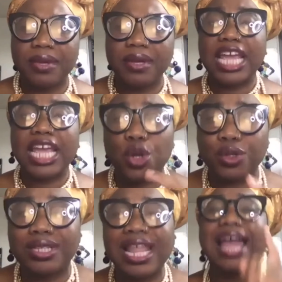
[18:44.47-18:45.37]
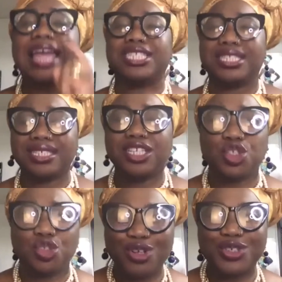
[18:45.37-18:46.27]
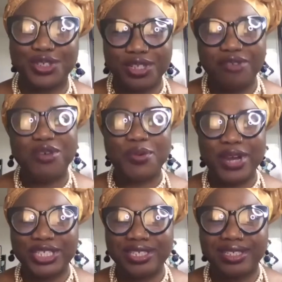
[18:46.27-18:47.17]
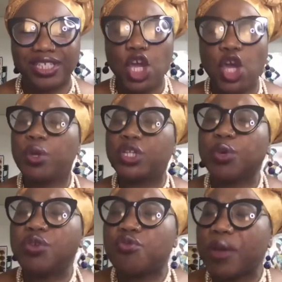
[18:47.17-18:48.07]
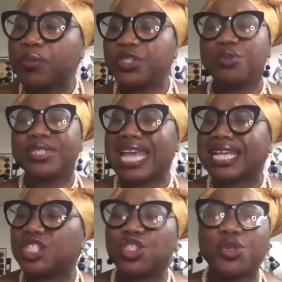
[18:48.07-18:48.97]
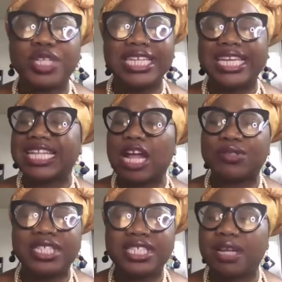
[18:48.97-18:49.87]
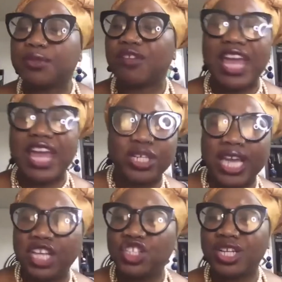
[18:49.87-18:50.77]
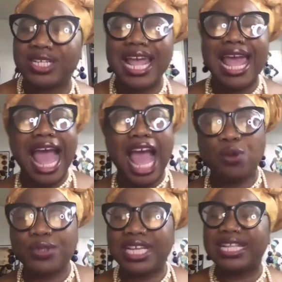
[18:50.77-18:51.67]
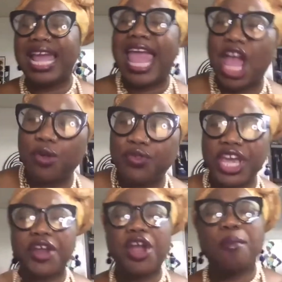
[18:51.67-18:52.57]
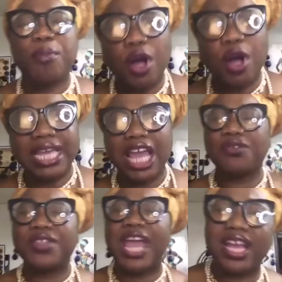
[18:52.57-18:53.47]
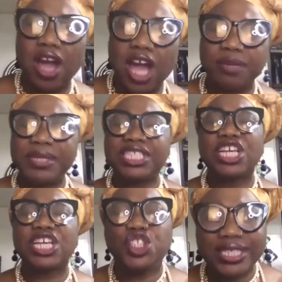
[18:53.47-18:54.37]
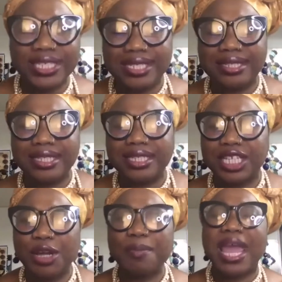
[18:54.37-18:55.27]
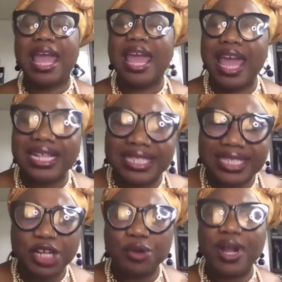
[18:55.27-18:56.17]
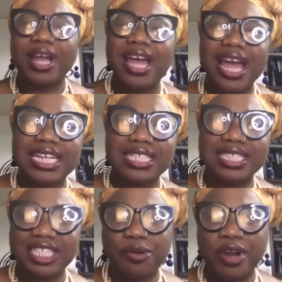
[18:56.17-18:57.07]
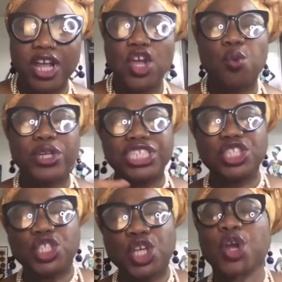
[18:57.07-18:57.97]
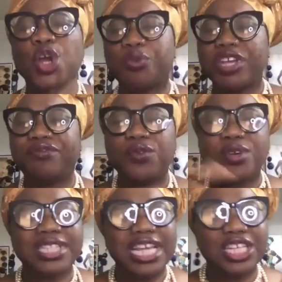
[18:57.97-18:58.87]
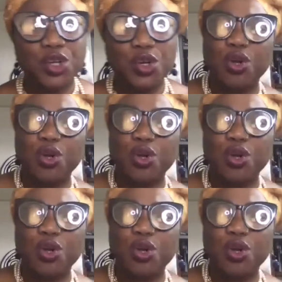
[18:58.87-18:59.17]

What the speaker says: internalized structures of oppression, which we reproduce externally in our systems of education, housing, healthcare, public health, economies, justice system, etc., which in turn reinforce the internal